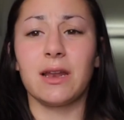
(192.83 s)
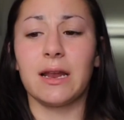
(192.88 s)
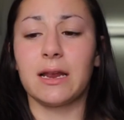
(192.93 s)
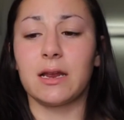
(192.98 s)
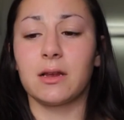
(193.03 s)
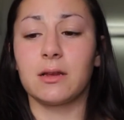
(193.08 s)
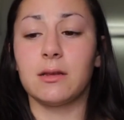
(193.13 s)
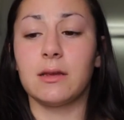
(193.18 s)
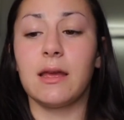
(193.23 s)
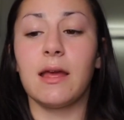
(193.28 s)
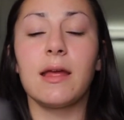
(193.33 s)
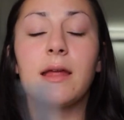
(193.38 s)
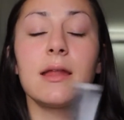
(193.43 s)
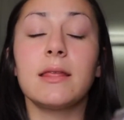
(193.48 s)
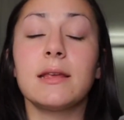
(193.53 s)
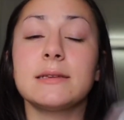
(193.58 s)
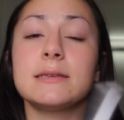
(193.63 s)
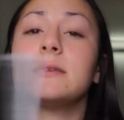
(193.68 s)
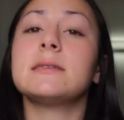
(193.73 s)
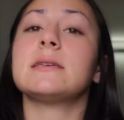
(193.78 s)
Like,
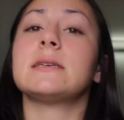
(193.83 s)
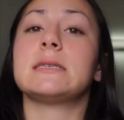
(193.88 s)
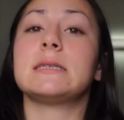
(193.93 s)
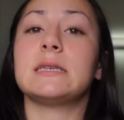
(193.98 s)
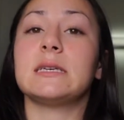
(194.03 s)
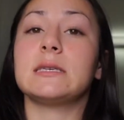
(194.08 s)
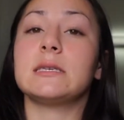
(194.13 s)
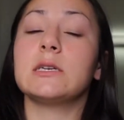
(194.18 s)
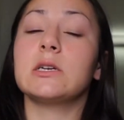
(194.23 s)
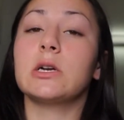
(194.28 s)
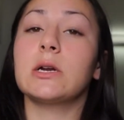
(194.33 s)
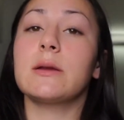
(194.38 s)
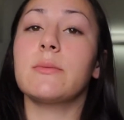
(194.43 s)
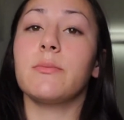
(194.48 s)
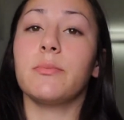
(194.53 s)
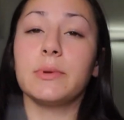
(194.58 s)
this is a CC cream,